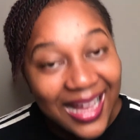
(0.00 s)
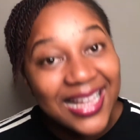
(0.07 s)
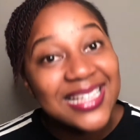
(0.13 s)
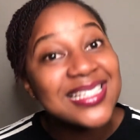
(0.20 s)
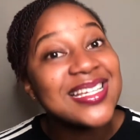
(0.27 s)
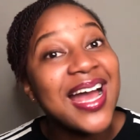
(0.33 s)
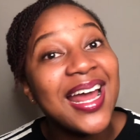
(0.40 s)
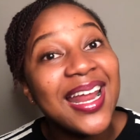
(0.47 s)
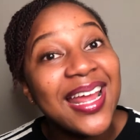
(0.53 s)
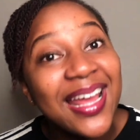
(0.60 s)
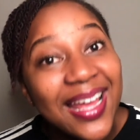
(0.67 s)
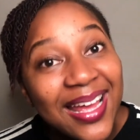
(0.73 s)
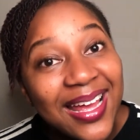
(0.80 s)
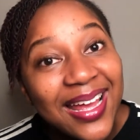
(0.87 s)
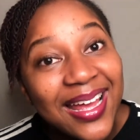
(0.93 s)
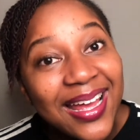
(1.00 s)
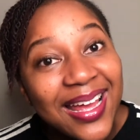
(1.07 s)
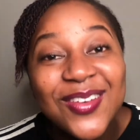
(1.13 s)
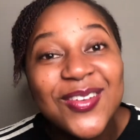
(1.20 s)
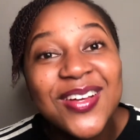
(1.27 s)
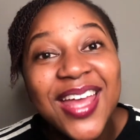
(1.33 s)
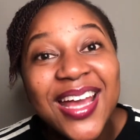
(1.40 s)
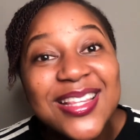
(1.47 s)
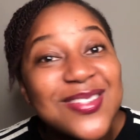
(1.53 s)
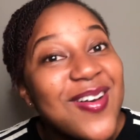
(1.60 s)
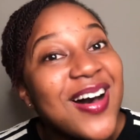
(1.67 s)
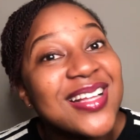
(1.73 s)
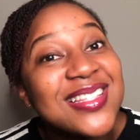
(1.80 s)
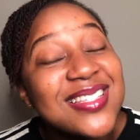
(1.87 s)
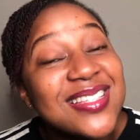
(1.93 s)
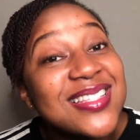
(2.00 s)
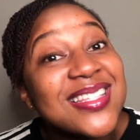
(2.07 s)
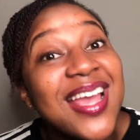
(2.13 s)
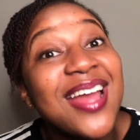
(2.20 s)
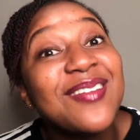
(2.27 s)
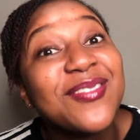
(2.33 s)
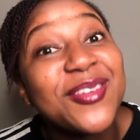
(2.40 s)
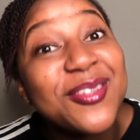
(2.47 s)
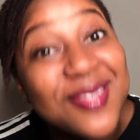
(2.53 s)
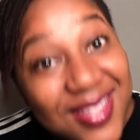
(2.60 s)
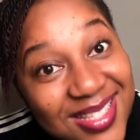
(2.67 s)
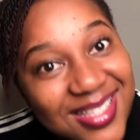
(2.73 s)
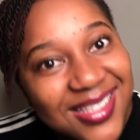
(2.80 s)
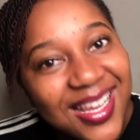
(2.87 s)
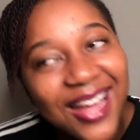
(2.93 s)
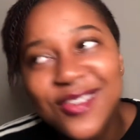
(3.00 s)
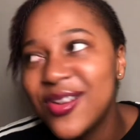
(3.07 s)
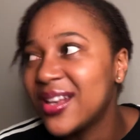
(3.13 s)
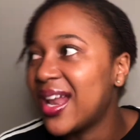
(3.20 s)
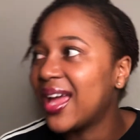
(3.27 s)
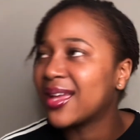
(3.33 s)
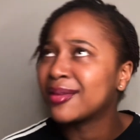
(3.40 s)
Charlie, you'll get what? 10 views. And you're like,